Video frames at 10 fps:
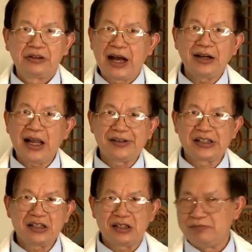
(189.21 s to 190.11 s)

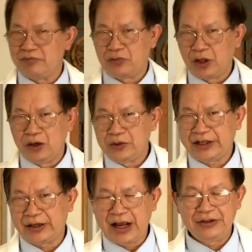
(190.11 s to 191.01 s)
Non-light system, no
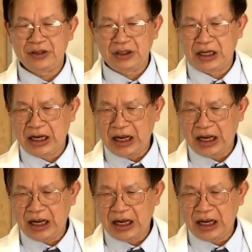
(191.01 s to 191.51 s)
negative and,